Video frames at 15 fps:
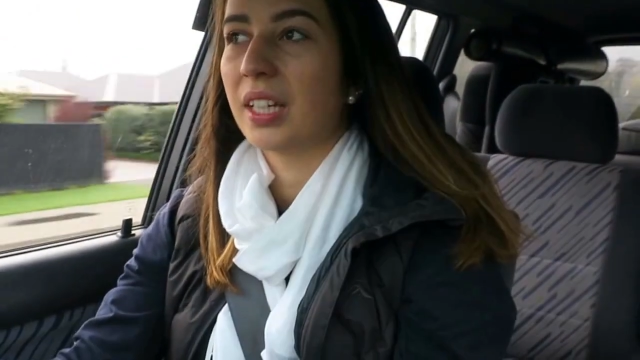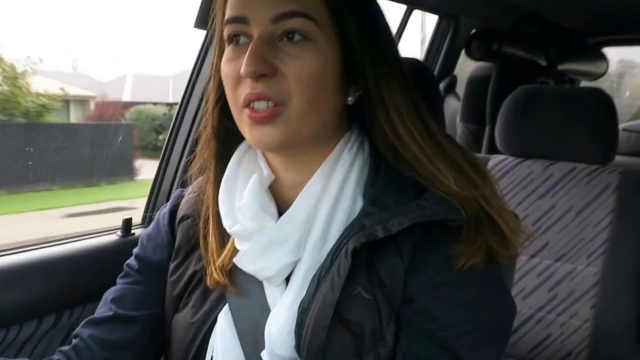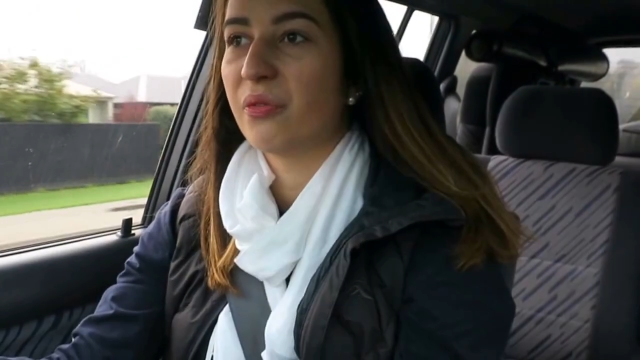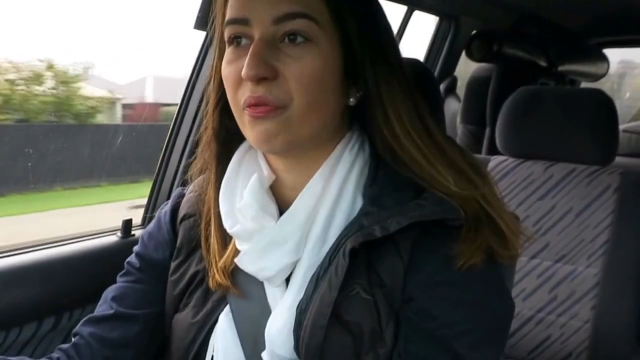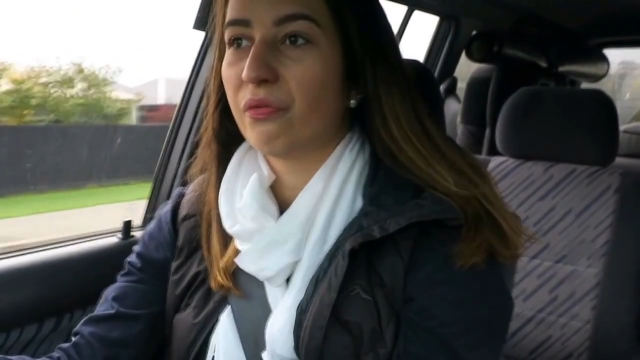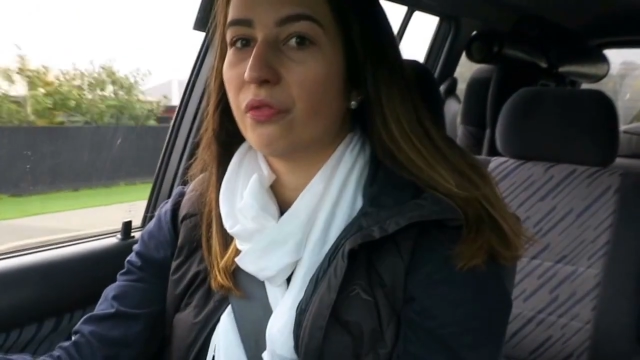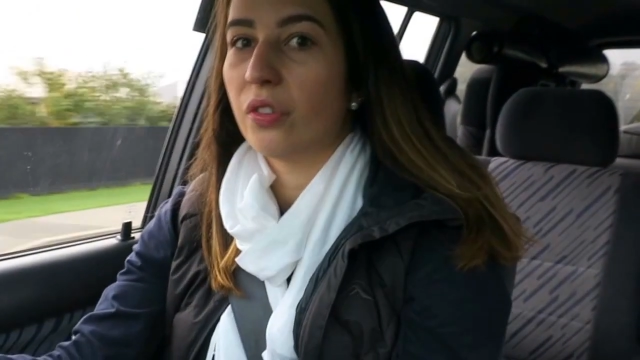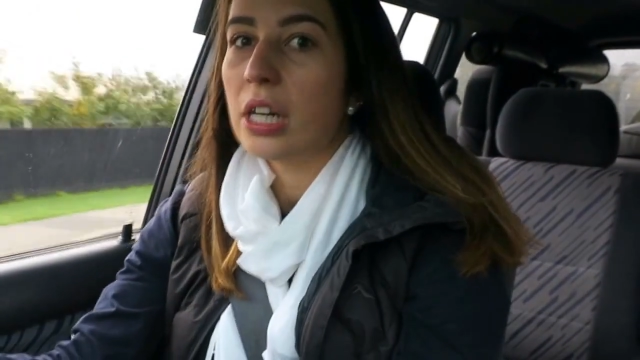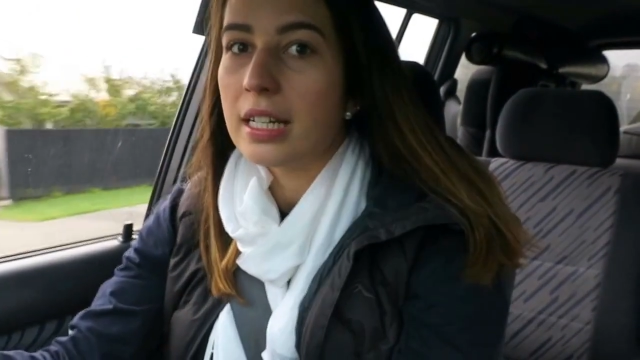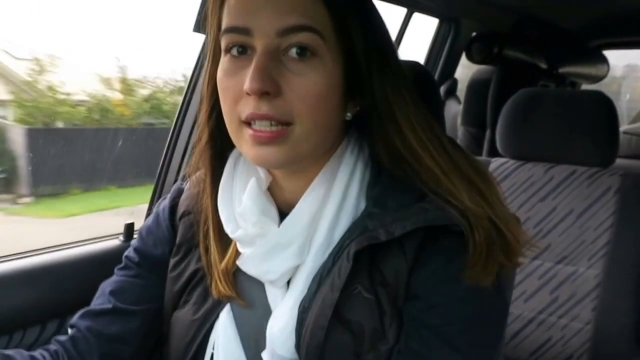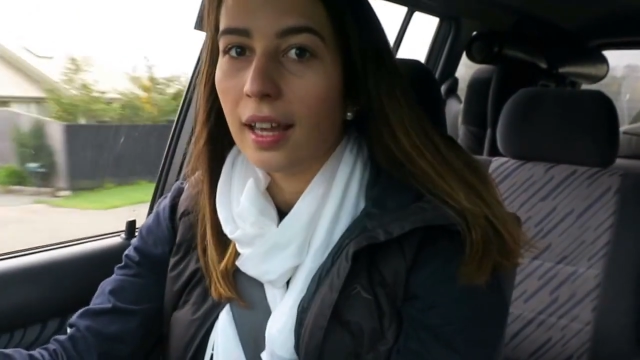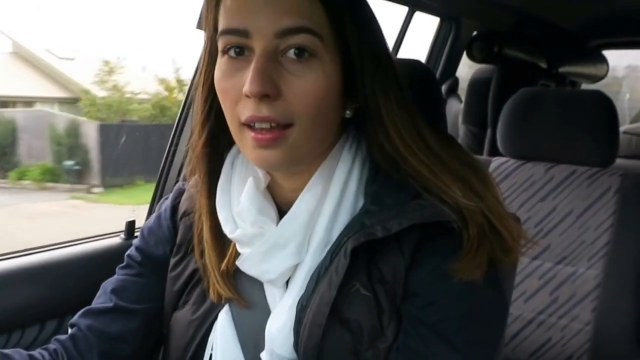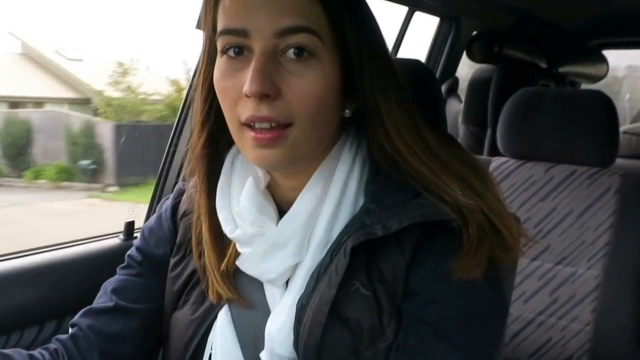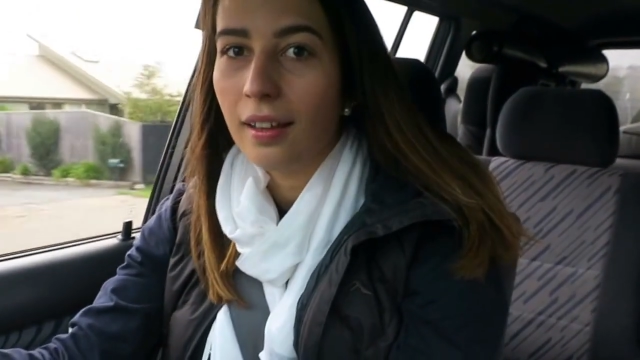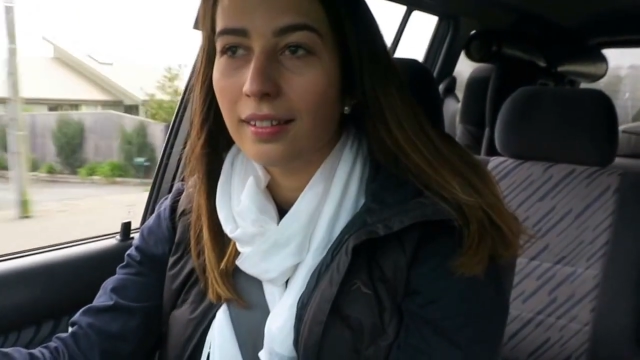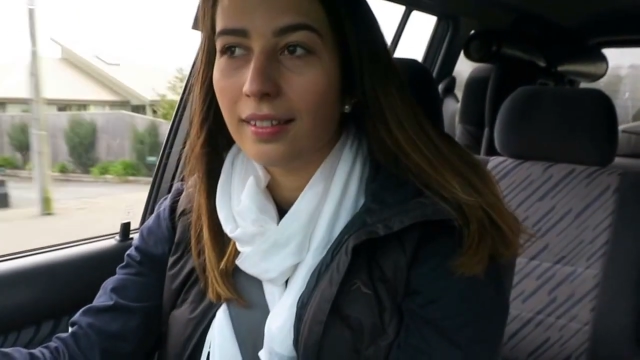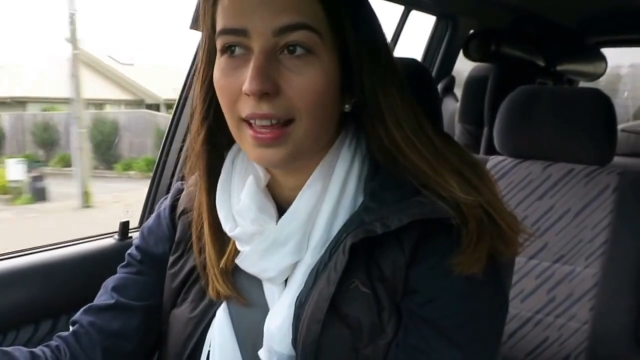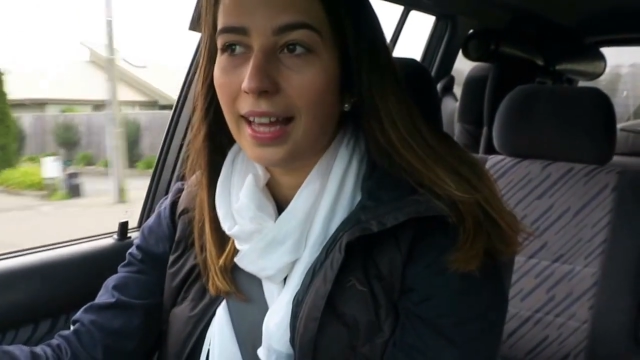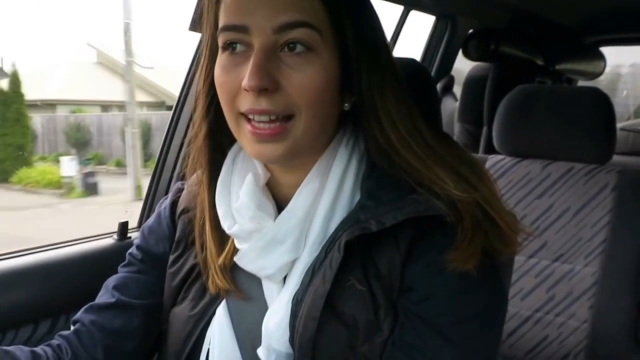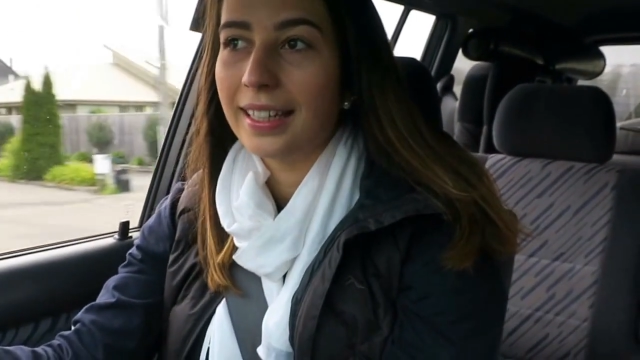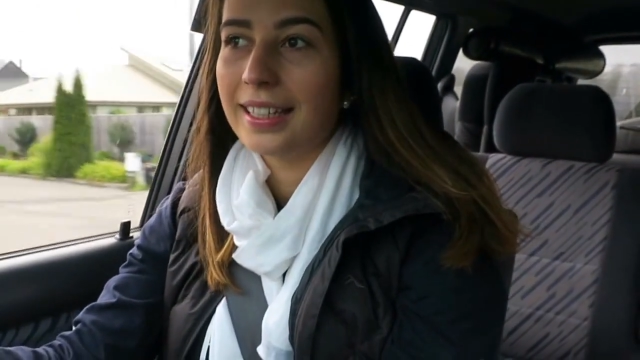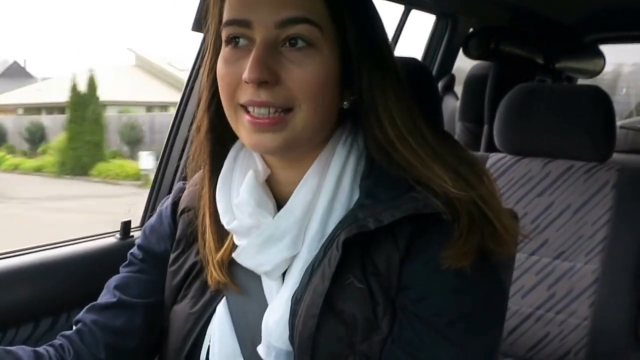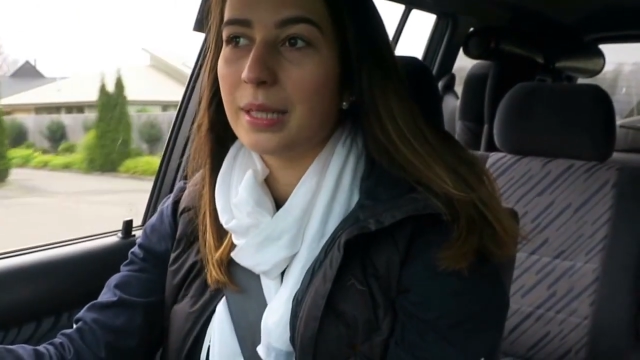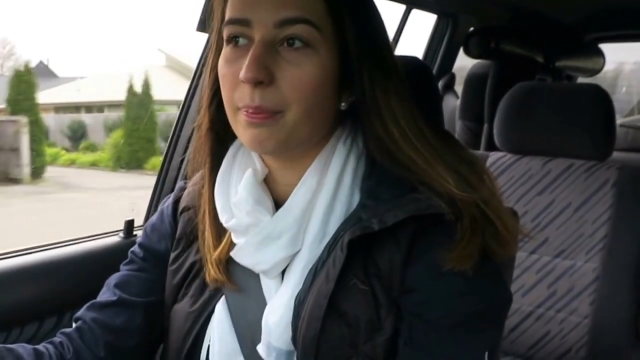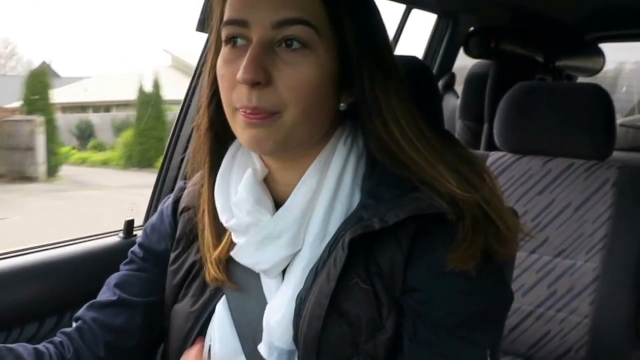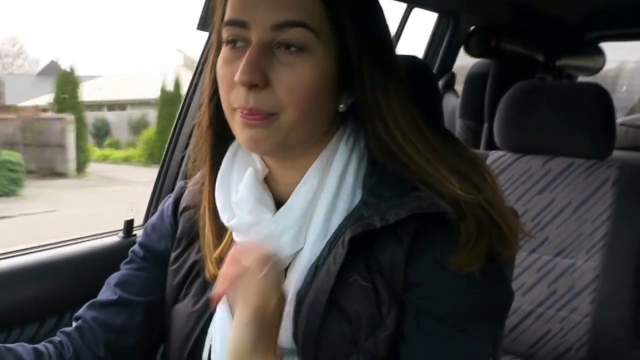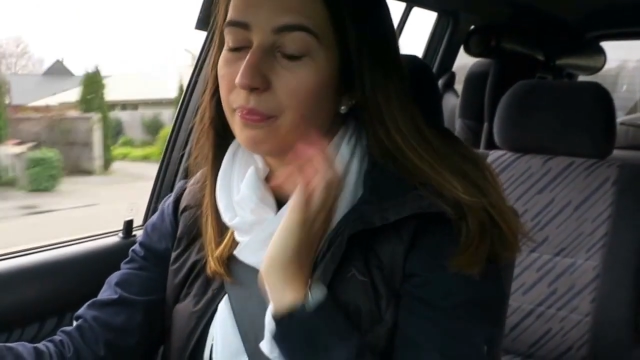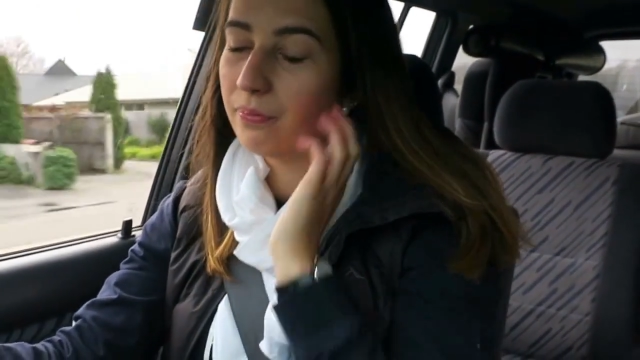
It's freezing, like it's